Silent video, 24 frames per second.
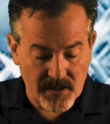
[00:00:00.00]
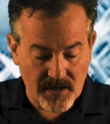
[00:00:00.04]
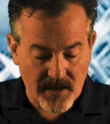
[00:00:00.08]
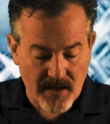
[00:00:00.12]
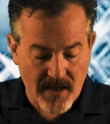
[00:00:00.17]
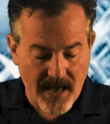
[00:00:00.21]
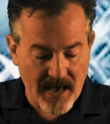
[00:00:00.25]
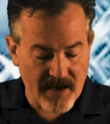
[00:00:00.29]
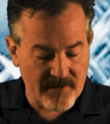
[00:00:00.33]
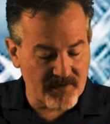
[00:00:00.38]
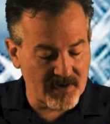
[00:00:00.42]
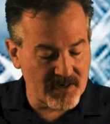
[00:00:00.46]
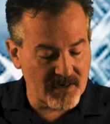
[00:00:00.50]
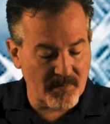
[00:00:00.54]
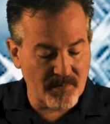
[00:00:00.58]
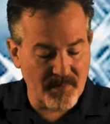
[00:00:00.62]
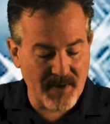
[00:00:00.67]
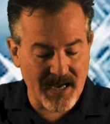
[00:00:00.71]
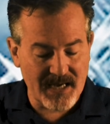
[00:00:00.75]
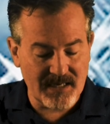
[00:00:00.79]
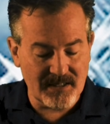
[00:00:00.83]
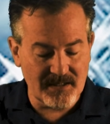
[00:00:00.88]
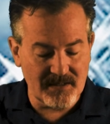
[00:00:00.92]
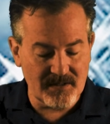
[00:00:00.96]
having
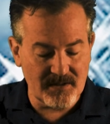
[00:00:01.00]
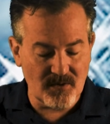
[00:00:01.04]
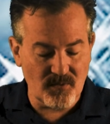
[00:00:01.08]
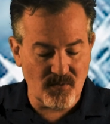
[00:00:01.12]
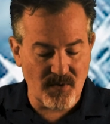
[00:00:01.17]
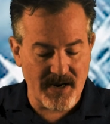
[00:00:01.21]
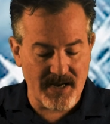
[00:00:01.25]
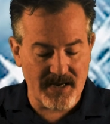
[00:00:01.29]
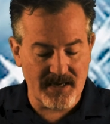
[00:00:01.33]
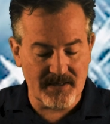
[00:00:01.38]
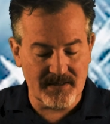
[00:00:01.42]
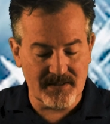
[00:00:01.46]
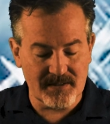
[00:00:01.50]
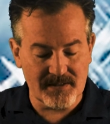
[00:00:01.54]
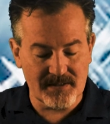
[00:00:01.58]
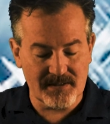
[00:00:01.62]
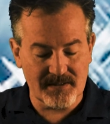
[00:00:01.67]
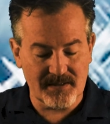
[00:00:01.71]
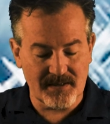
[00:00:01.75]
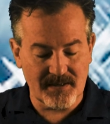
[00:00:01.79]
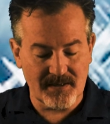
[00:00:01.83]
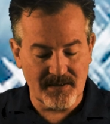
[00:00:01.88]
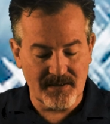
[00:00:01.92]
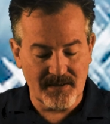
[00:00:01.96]
abandoned the
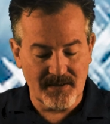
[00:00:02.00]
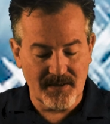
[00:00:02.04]
rest,